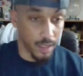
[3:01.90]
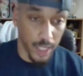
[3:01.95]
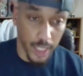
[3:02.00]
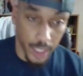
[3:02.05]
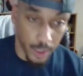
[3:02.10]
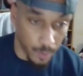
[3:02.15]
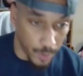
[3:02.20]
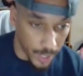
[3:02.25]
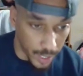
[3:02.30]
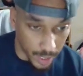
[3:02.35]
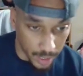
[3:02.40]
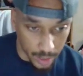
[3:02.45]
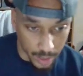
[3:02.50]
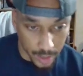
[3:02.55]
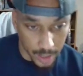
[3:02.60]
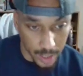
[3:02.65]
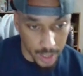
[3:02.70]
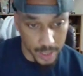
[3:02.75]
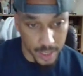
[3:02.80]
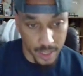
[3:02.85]
Anyway,
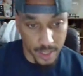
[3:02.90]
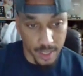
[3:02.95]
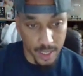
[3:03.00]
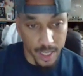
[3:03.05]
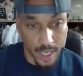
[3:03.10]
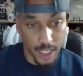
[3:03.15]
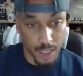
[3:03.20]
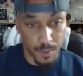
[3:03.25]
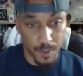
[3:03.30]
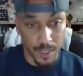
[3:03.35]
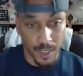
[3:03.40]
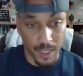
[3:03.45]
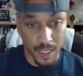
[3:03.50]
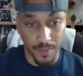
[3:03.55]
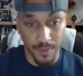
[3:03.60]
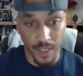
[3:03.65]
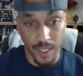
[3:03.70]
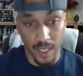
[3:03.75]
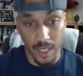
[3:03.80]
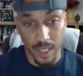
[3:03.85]
they're designed
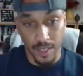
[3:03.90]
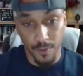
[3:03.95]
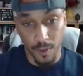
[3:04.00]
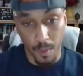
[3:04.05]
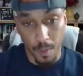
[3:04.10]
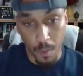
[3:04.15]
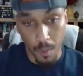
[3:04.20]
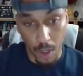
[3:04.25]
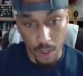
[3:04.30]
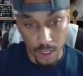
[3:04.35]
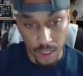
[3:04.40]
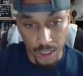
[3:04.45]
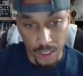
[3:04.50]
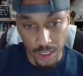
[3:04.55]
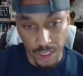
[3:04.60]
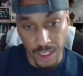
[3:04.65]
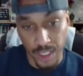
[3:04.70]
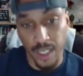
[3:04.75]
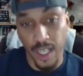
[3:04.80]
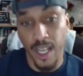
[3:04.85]
specifically for modern
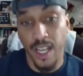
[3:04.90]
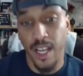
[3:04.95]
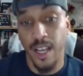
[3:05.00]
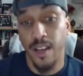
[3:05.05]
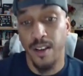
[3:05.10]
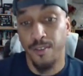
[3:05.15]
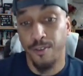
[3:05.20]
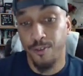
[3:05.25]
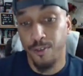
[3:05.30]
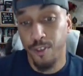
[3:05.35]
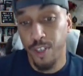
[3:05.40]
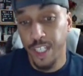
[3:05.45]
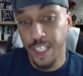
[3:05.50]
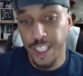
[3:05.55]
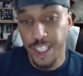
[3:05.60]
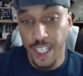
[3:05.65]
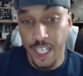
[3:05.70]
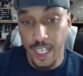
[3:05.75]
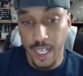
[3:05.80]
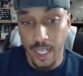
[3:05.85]

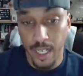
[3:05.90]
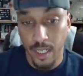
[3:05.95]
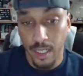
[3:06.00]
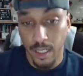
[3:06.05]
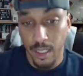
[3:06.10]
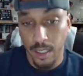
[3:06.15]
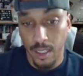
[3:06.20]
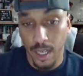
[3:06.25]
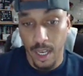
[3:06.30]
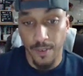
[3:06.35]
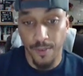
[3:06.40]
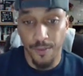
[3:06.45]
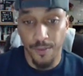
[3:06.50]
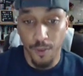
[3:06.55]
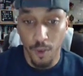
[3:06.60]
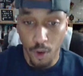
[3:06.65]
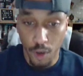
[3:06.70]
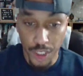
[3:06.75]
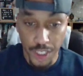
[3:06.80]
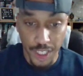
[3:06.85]
3G and
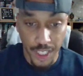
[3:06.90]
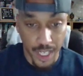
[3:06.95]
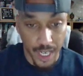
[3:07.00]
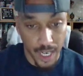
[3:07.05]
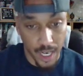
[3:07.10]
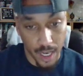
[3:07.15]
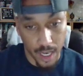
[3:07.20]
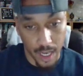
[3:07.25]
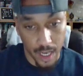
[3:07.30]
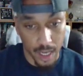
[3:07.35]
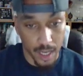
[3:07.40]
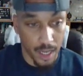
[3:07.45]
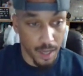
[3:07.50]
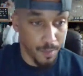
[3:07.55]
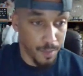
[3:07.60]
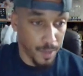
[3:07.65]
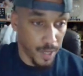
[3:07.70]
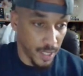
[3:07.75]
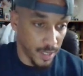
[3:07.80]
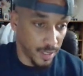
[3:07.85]
4G
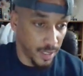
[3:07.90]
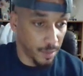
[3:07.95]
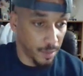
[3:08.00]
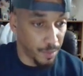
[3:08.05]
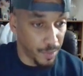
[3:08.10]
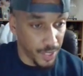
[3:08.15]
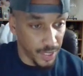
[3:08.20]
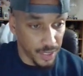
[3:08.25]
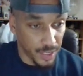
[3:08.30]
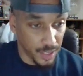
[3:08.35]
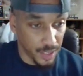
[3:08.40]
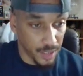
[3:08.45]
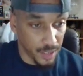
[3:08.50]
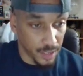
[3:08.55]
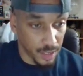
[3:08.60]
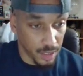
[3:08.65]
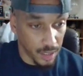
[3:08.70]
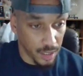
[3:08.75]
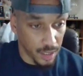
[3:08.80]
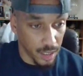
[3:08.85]
plastic
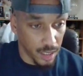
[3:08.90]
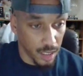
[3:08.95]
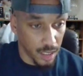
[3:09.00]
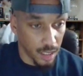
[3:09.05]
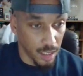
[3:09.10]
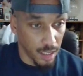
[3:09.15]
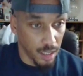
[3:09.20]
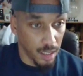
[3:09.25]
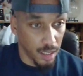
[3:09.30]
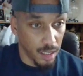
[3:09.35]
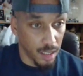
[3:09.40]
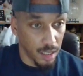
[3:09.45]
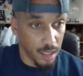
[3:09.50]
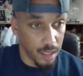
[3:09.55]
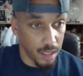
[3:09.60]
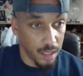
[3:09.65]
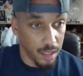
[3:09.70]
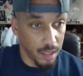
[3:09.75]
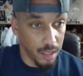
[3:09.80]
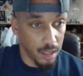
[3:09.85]
pitches.
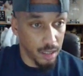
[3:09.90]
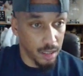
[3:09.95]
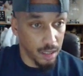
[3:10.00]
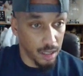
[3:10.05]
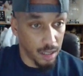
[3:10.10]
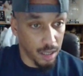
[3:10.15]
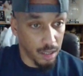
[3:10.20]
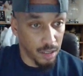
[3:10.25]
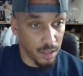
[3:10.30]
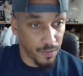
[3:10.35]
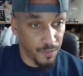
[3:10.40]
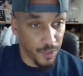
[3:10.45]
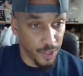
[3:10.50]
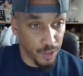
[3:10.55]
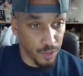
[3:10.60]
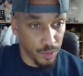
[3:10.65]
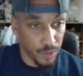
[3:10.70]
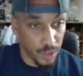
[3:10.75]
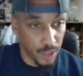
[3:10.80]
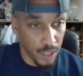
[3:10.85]

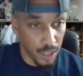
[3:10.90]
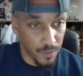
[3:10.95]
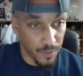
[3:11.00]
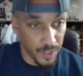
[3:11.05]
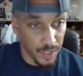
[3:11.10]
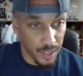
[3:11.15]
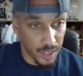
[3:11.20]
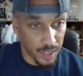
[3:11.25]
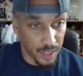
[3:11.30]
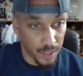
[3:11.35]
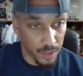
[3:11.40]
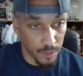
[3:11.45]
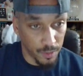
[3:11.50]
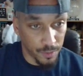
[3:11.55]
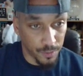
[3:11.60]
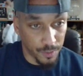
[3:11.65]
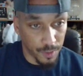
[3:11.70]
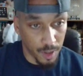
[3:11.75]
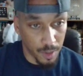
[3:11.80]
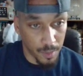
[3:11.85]
Artificial turf is still
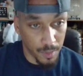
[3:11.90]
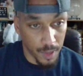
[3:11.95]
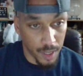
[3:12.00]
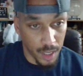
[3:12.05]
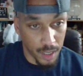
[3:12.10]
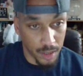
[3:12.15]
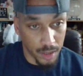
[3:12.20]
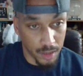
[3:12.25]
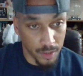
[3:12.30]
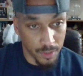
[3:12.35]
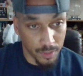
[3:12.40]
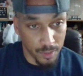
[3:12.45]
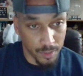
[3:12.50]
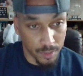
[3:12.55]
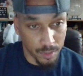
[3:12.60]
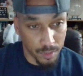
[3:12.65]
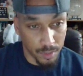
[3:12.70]
firm underfoot,